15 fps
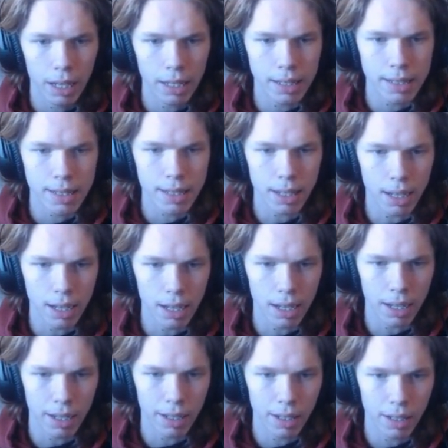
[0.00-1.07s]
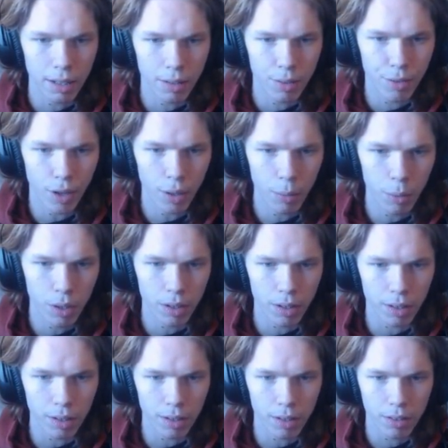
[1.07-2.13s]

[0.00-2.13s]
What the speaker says: it's a fun one